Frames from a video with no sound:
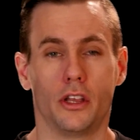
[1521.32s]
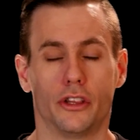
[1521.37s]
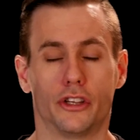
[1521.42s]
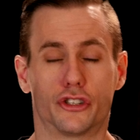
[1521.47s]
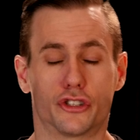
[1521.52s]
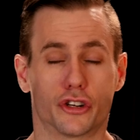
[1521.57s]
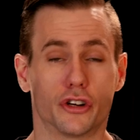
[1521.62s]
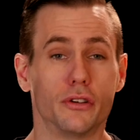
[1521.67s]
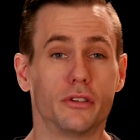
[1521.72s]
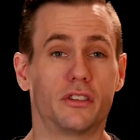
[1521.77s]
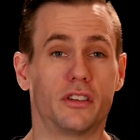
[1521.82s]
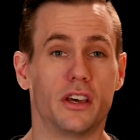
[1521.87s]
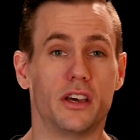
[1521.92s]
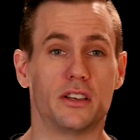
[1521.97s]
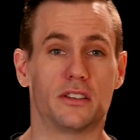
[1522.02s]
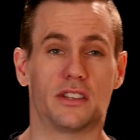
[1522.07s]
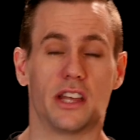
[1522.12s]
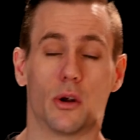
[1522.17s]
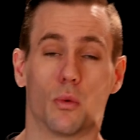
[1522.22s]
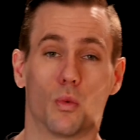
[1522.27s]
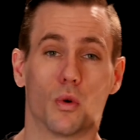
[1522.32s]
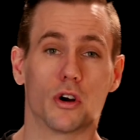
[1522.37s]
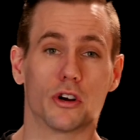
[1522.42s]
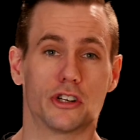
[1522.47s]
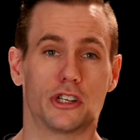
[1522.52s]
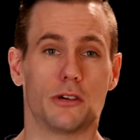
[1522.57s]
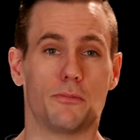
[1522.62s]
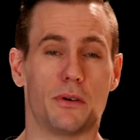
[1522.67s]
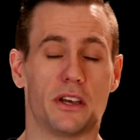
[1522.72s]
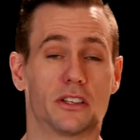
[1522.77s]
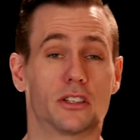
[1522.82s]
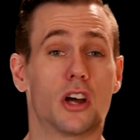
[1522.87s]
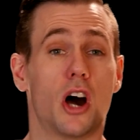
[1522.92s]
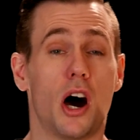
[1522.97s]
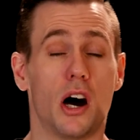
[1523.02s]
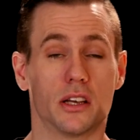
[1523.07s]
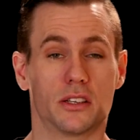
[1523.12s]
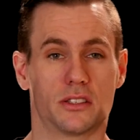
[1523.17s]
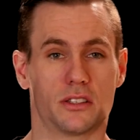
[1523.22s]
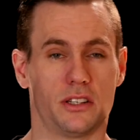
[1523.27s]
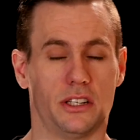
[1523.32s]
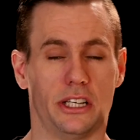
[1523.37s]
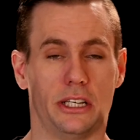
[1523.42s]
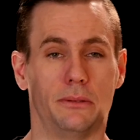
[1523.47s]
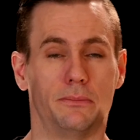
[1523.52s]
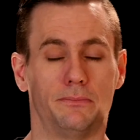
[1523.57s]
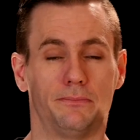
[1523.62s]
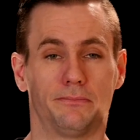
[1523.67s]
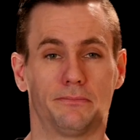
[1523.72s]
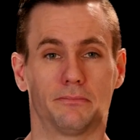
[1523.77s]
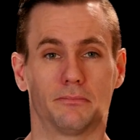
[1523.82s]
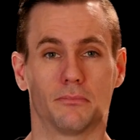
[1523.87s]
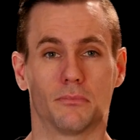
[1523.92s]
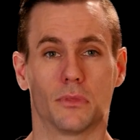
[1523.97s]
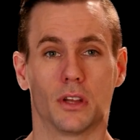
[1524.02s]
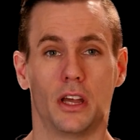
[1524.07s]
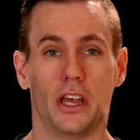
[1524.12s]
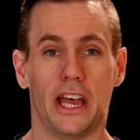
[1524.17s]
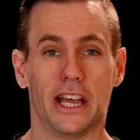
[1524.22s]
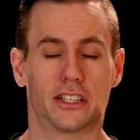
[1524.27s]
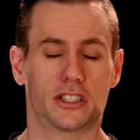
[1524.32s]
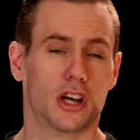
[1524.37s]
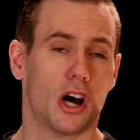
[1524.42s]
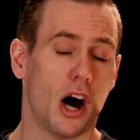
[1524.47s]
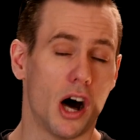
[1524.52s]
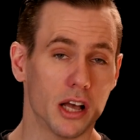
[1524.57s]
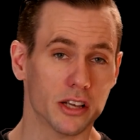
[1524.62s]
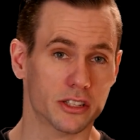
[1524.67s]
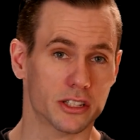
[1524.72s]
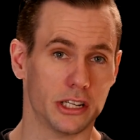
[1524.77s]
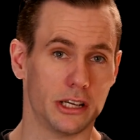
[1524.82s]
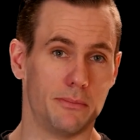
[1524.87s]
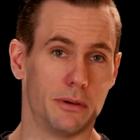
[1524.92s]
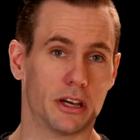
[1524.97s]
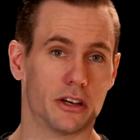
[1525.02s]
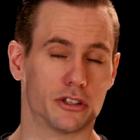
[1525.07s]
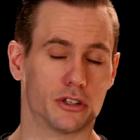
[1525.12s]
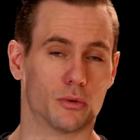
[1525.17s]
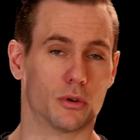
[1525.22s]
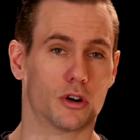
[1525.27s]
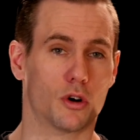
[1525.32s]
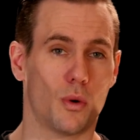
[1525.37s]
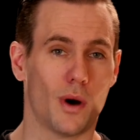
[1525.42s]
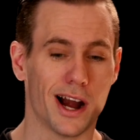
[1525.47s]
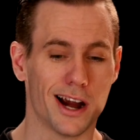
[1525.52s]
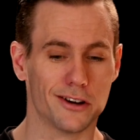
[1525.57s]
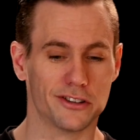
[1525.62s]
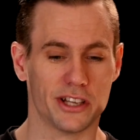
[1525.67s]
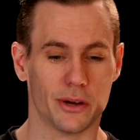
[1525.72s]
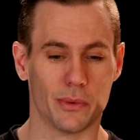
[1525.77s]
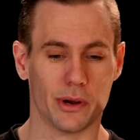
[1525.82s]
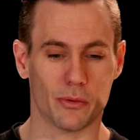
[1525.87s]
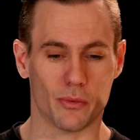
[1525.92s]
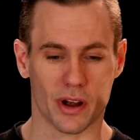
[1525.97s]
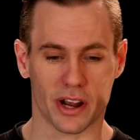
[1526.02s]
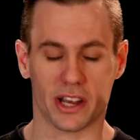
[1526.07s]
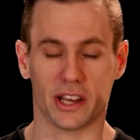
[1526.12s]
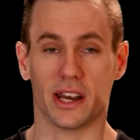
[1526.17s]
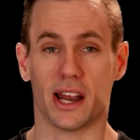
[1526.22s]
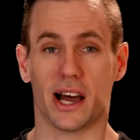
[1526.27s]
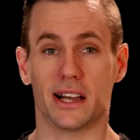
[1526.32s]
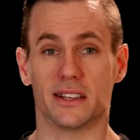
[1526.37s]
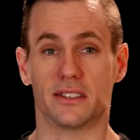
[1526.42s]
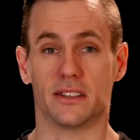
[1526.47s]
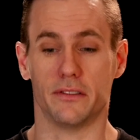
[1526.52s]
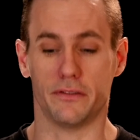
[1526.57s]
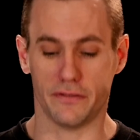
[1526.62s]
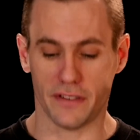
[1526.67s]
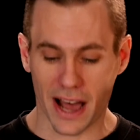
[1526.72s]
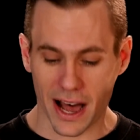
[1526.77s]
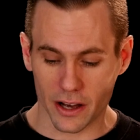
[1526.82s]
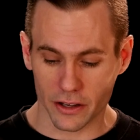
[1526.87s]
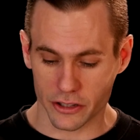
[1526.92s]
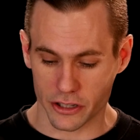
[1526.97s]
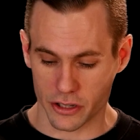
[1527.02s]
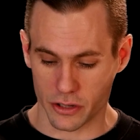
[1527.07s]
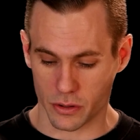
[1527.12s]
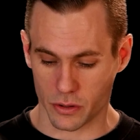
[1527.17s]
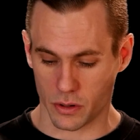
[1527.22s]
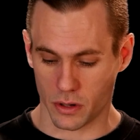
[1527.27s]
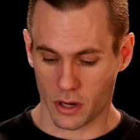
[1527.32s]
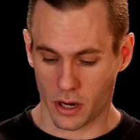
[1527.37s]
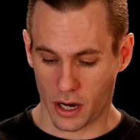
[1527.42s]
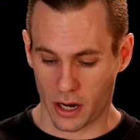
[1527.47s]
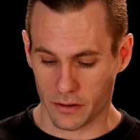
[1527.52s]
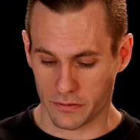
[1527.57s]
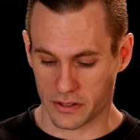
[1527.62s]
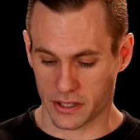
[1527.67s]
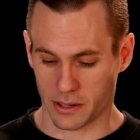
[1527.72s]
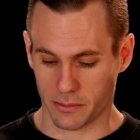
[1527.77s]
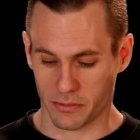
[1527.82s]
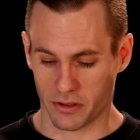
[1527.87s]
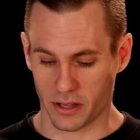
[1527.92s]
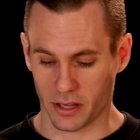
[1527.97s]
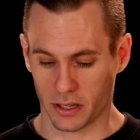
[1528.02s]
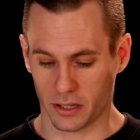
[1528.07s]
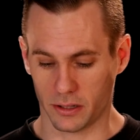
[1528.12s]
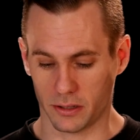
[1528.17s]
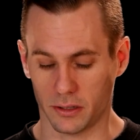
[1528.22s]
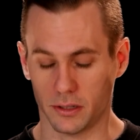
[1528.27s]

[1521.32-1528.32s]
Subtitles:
The truth is that worship is costly. It's costly because it requires that we recognize the value of something.